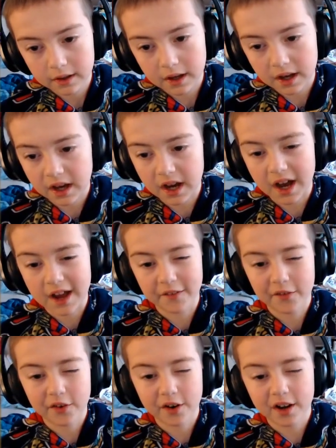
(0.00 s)
I
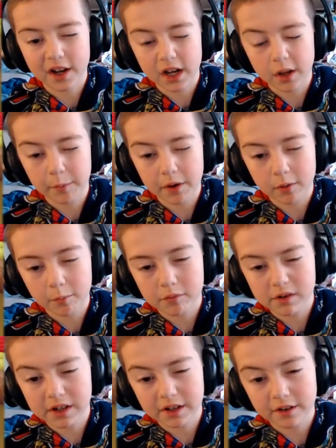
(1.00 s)
forgot about
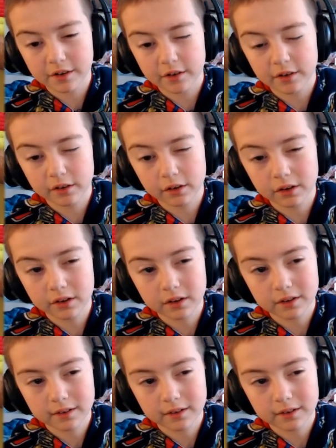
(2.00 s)
breakers.